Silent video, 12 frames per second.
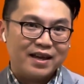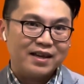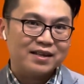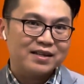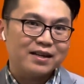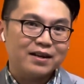
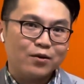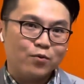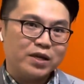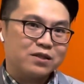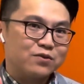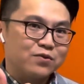And then I
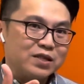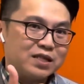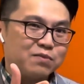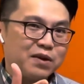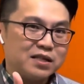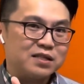went through this
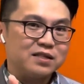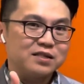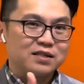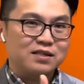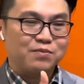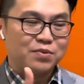
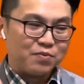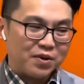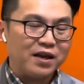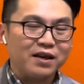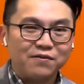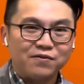passage to
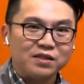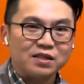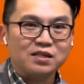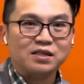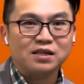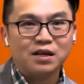prepare for this
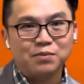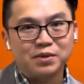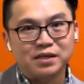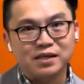sermon,